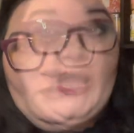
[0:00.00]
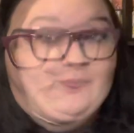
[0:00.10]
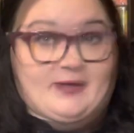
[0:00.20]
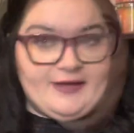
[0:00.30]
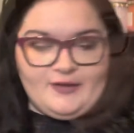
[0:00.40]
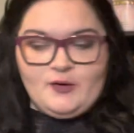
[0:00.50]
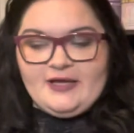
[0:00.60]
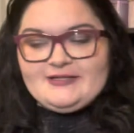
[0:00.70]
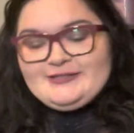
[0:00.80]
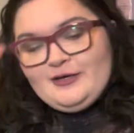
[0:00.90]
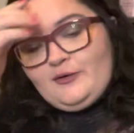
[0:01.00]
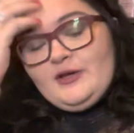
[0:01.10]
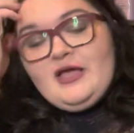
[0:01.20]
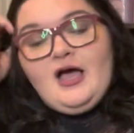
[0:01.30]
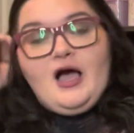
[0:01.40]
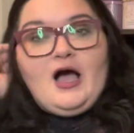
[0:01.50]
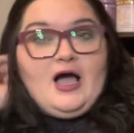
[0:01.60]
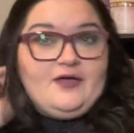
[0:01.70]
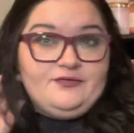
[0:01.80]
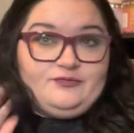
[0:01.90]
I'm back. Okay, so
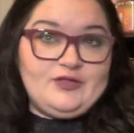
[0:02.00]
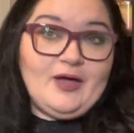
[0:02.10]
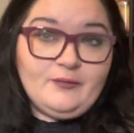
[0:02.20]
that